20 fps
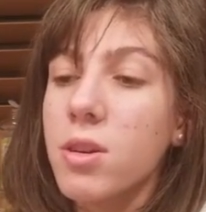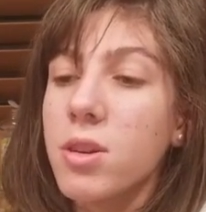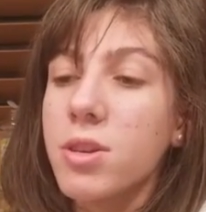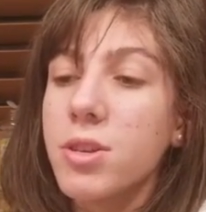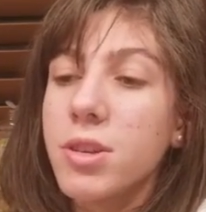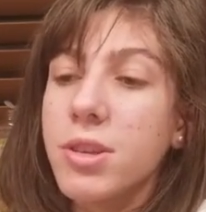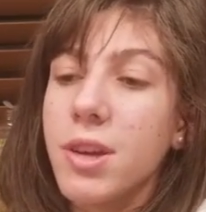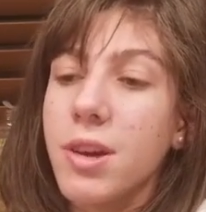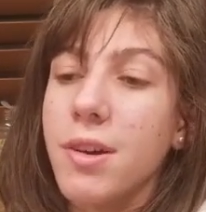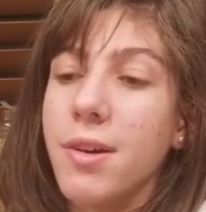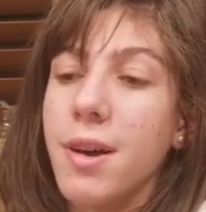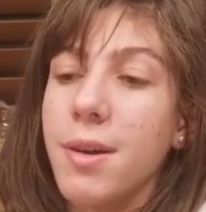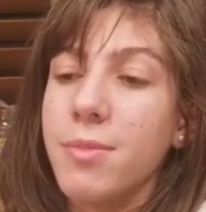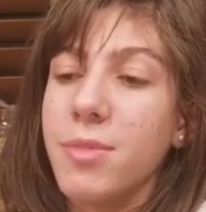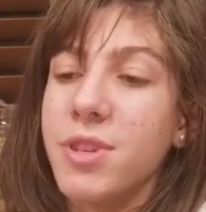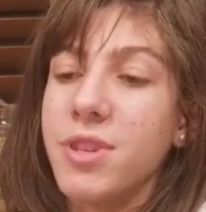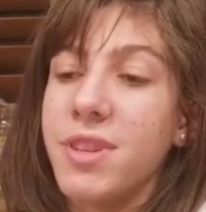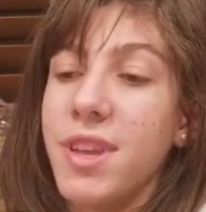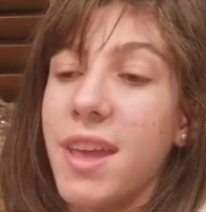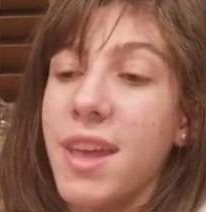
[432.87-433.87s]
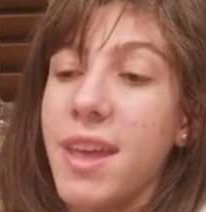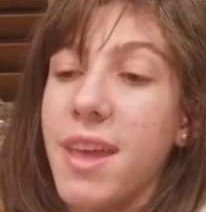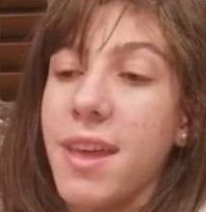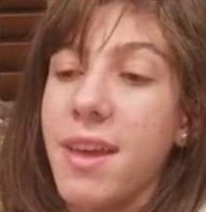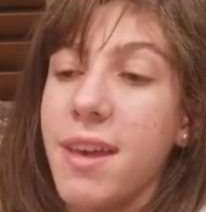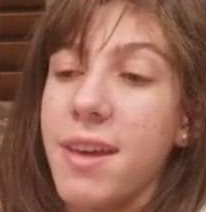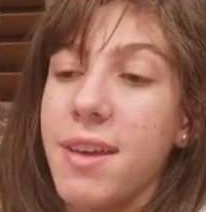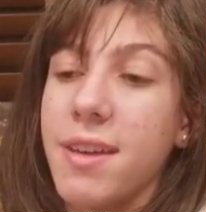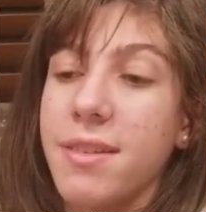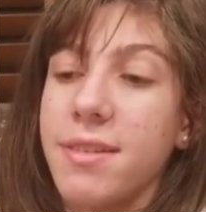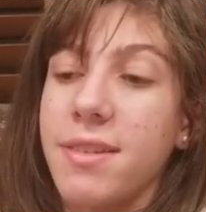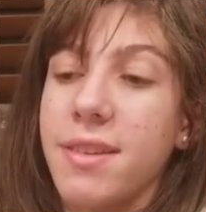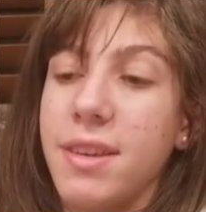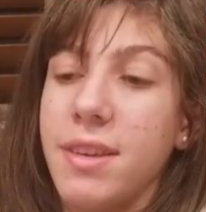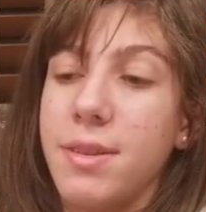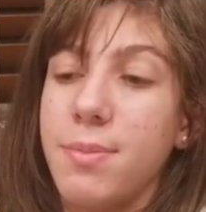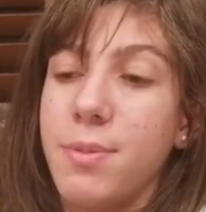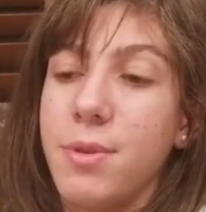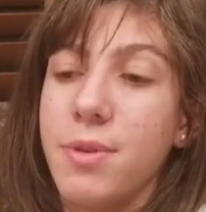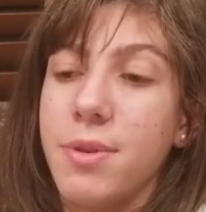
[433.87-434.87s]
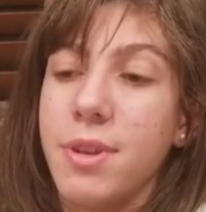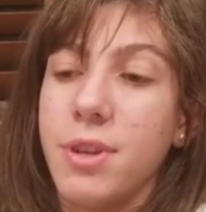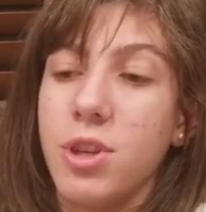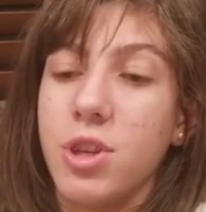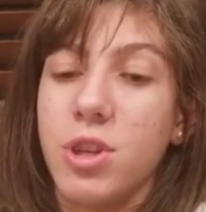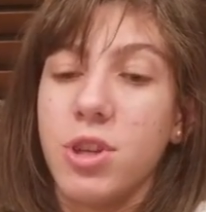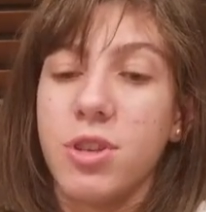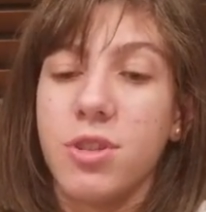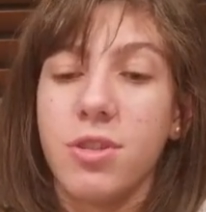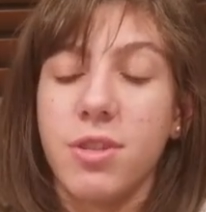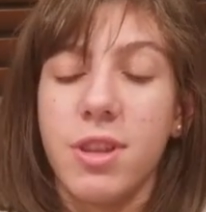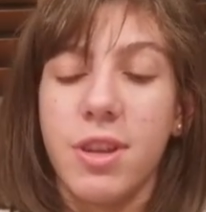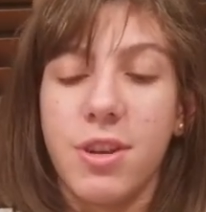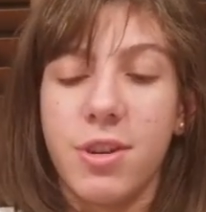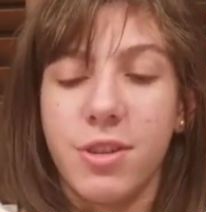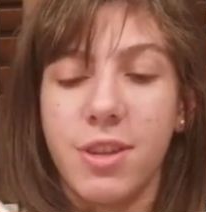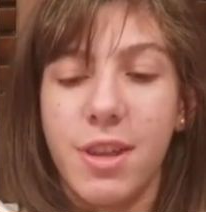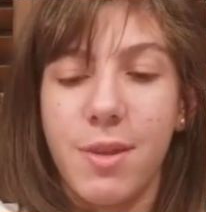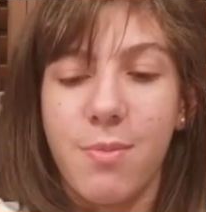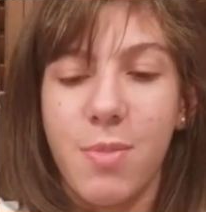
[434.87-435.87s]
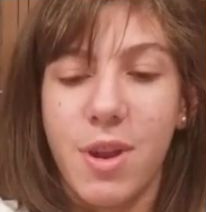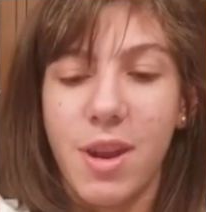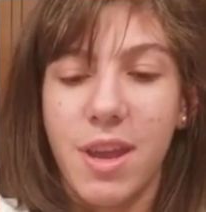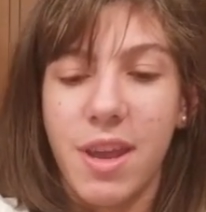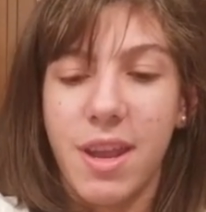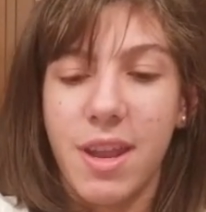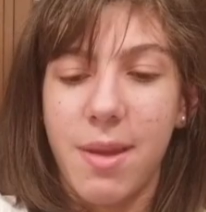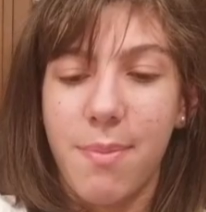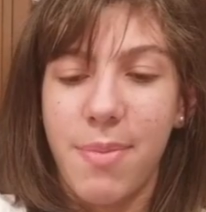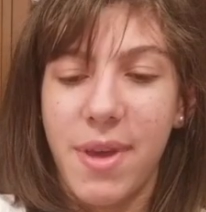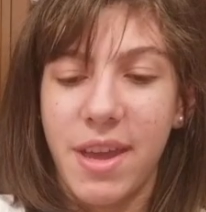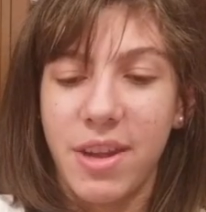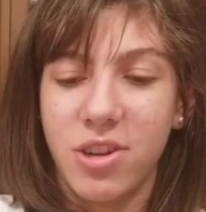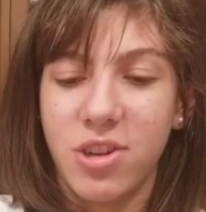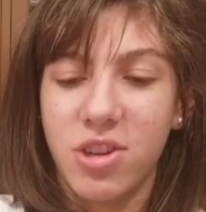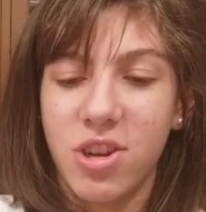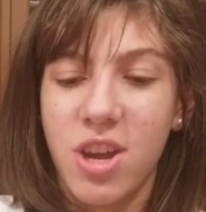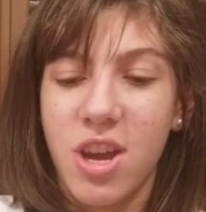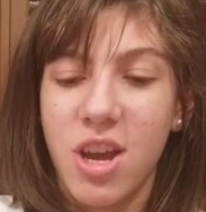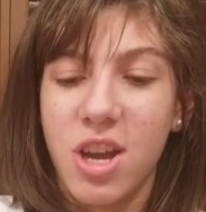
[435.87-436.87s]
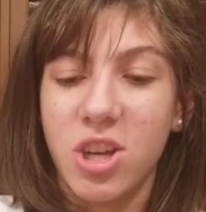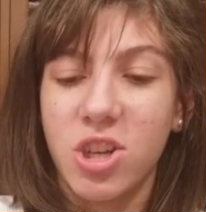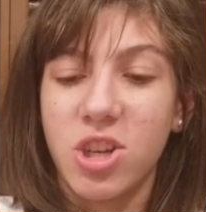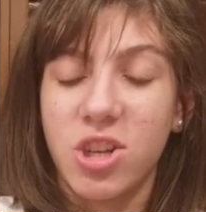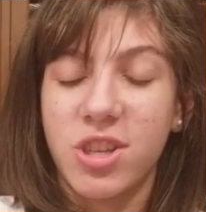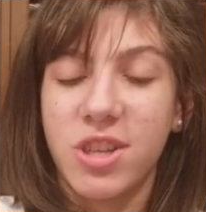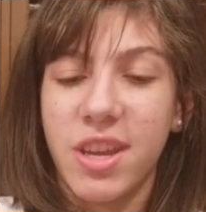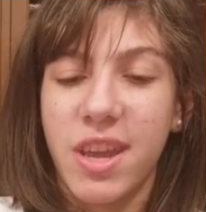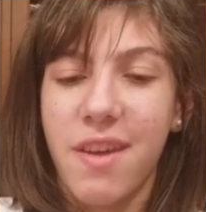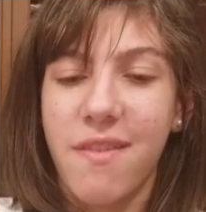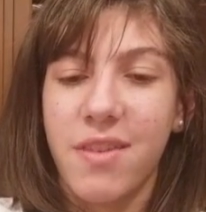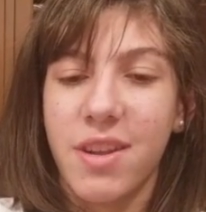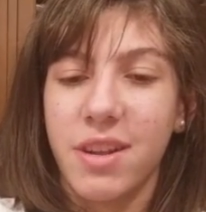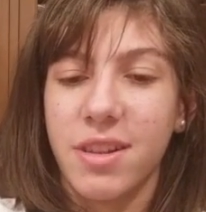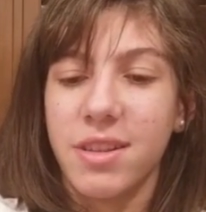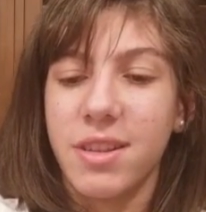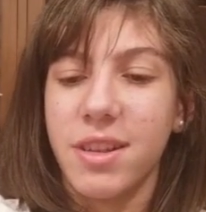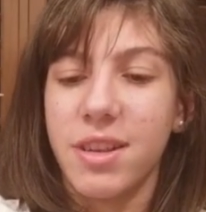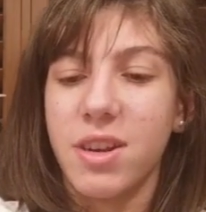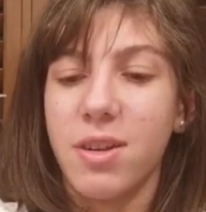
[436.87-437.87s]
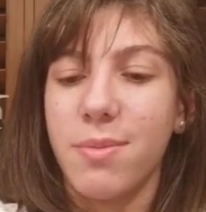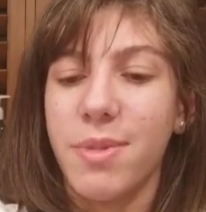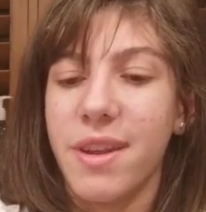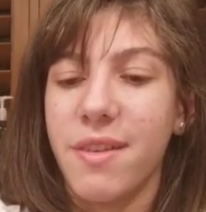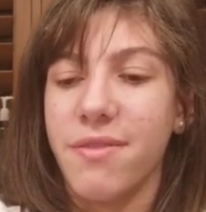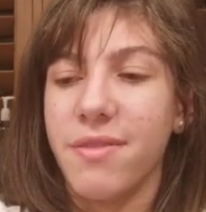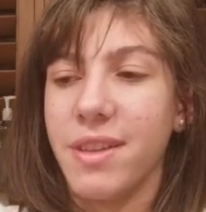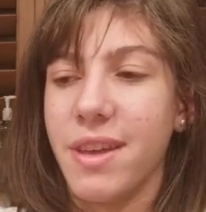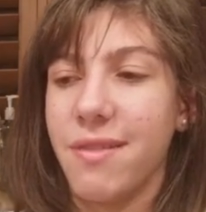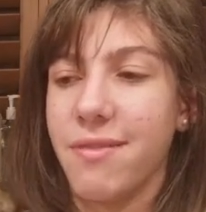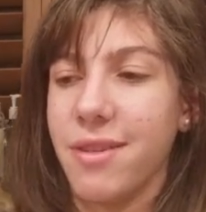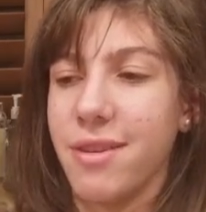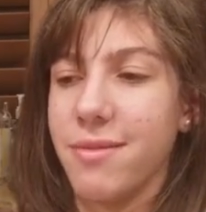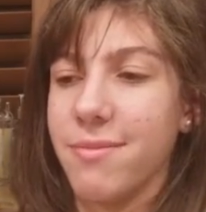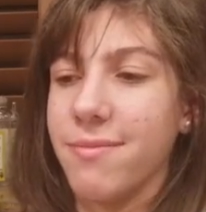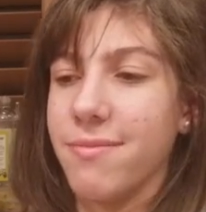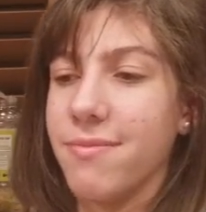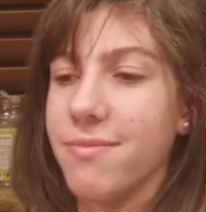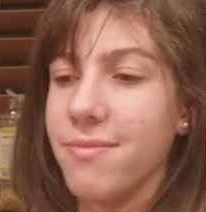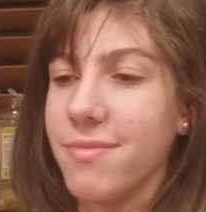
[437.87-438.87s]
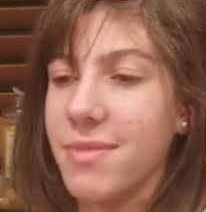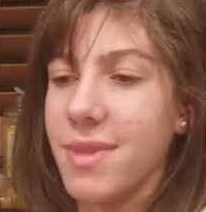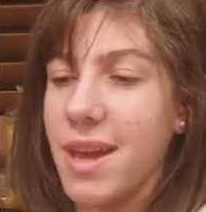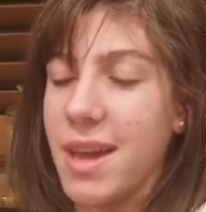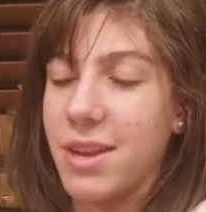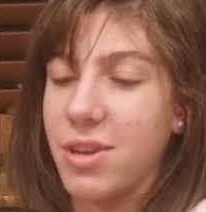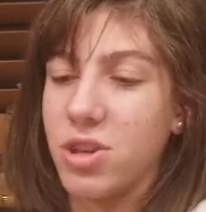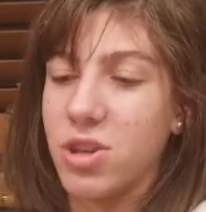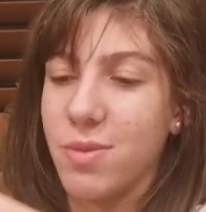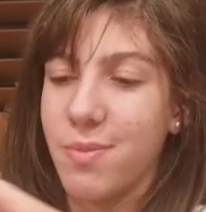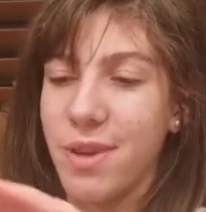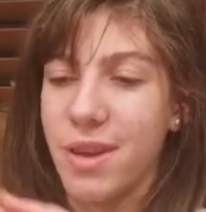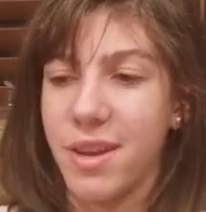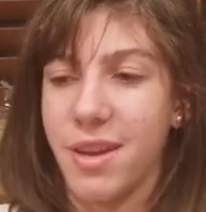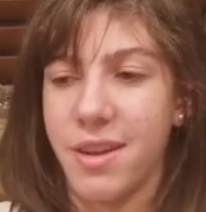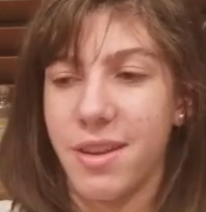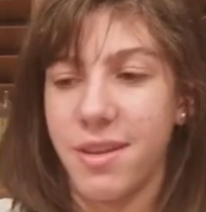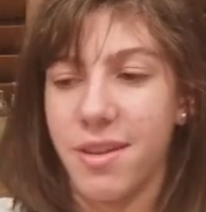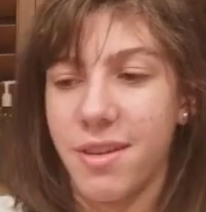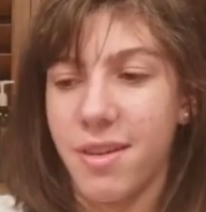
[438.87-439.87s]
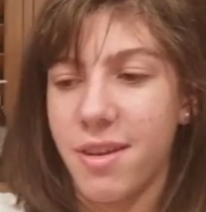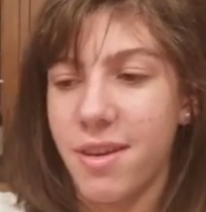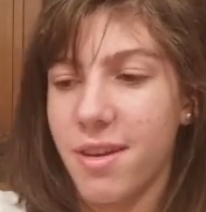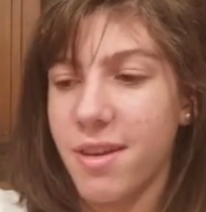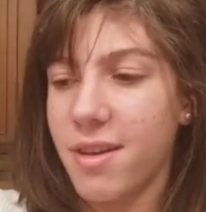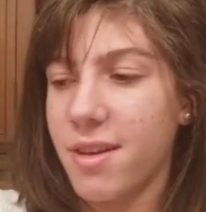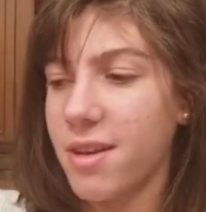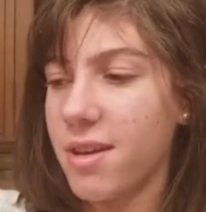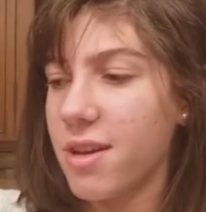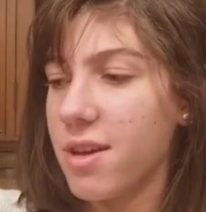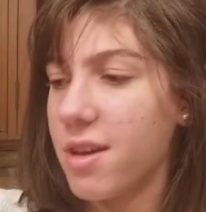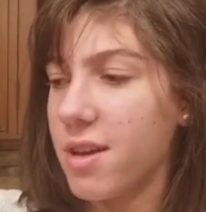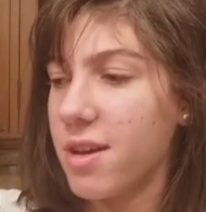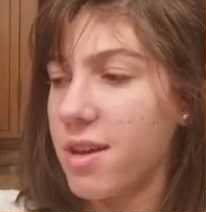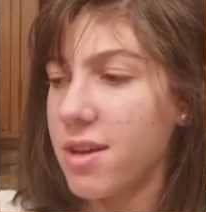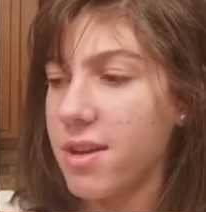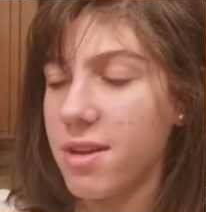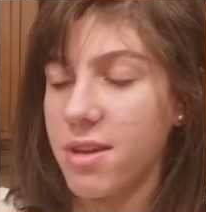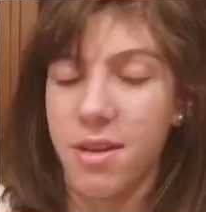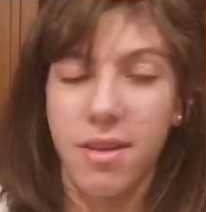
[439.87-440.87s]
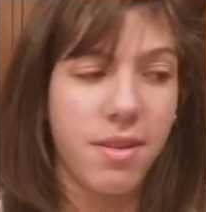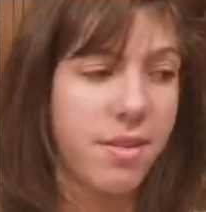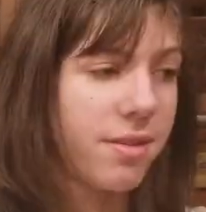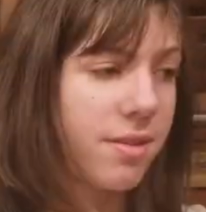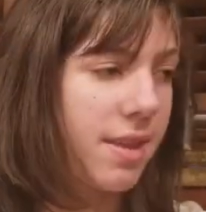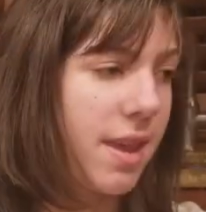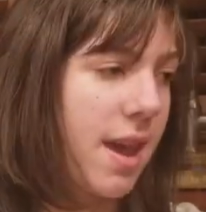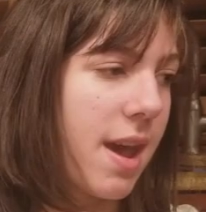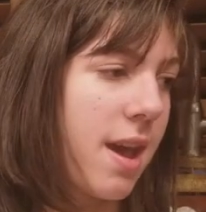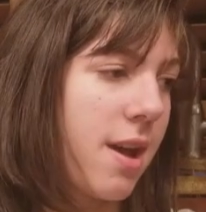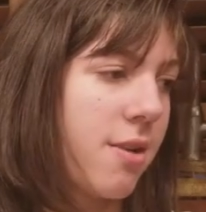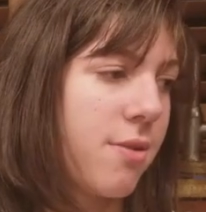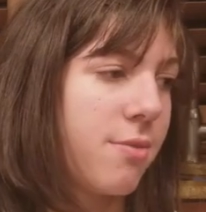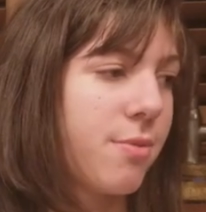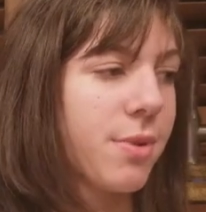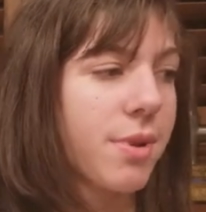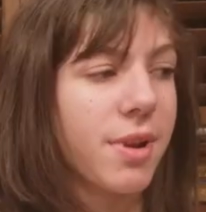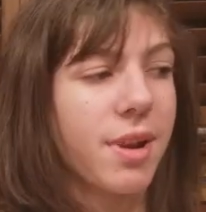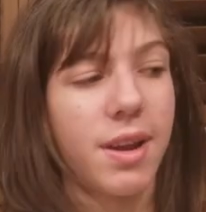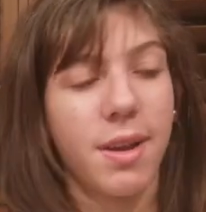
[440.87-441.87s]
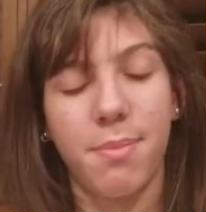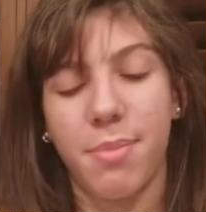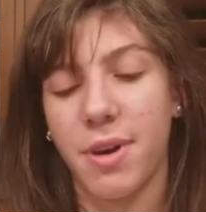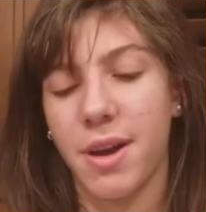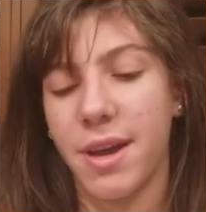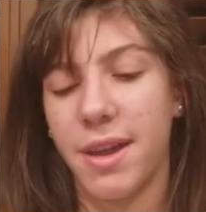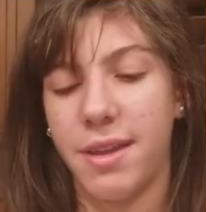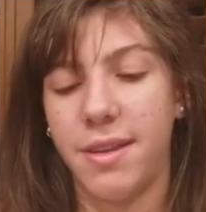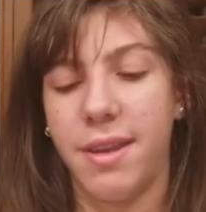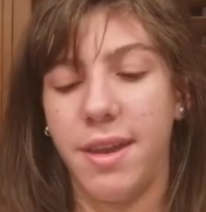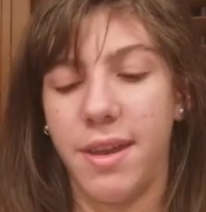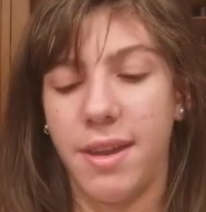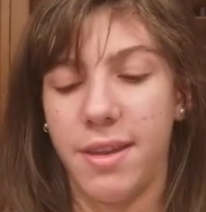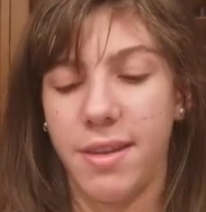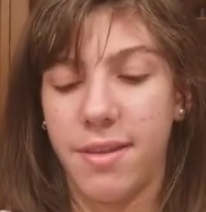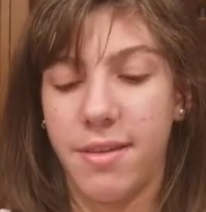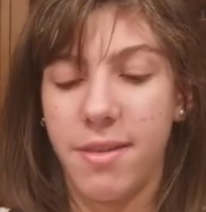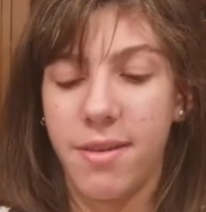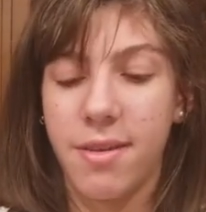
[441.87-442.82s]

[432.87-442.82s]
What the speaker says: So I'm just taking a teaspoon and just literally putting in a pinch just to give it a little bit of flavor, and you should be good. Now we're going to put in